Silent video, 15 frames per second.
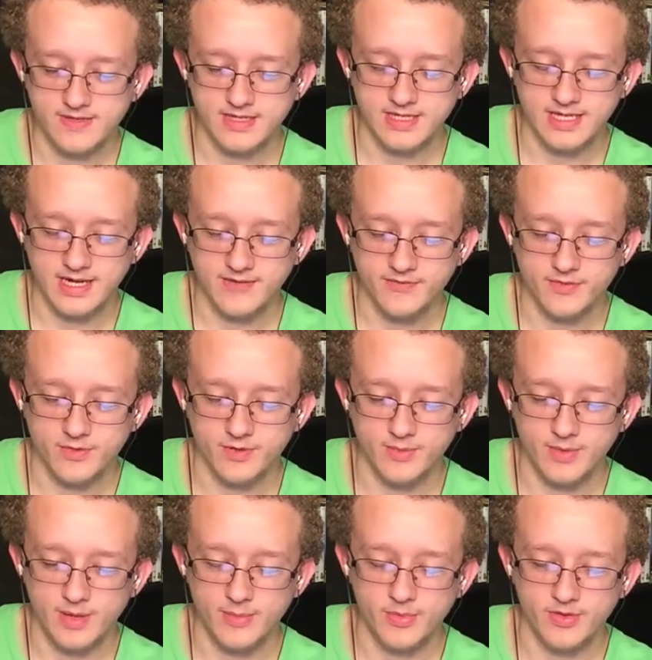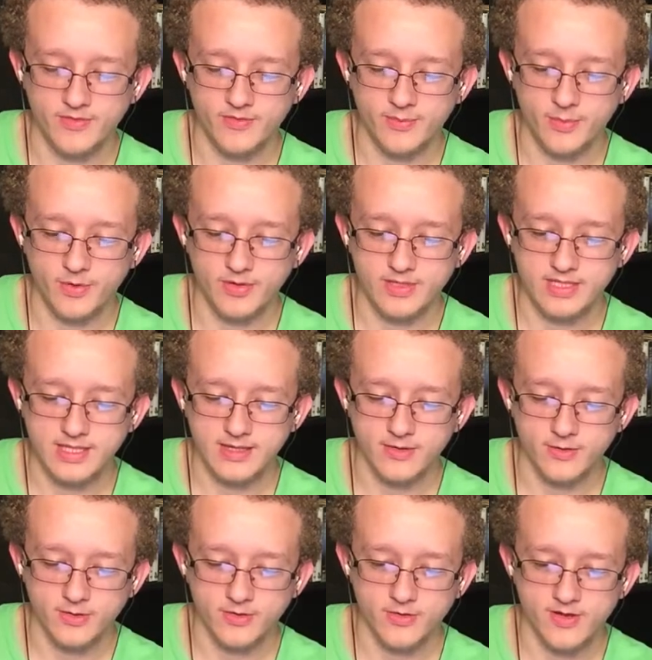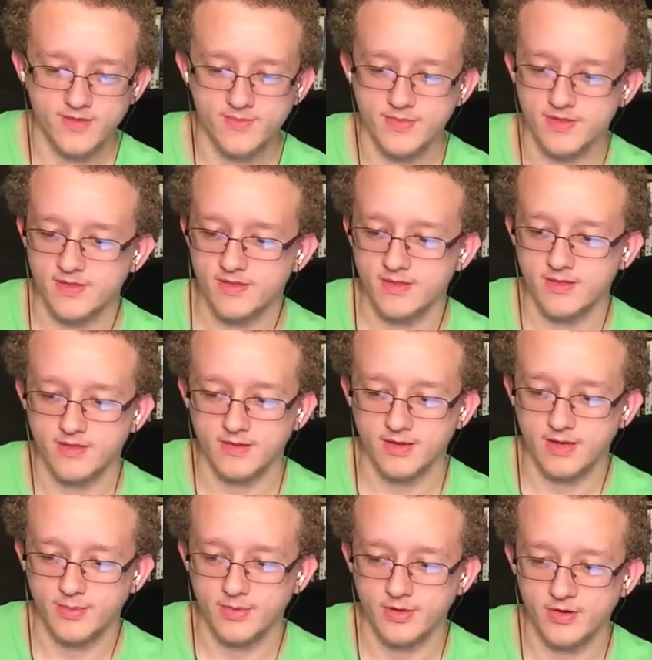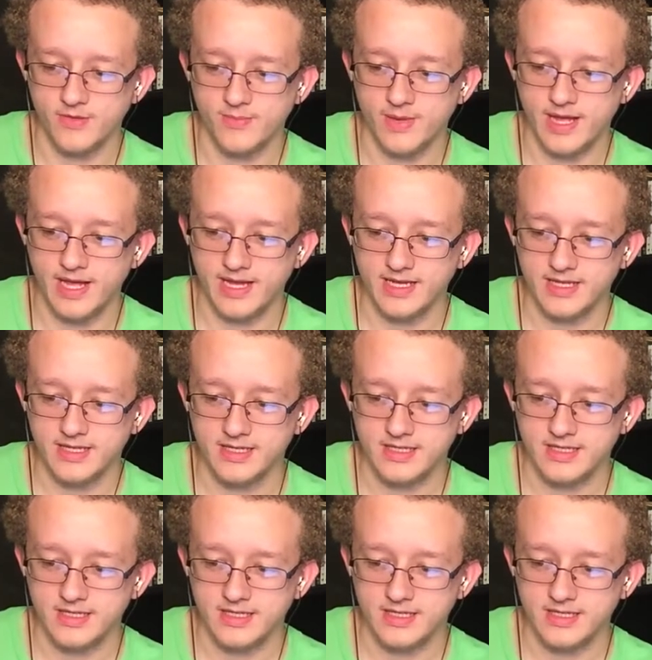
I got for, I believe, a birthday or a Christmas a couple years back.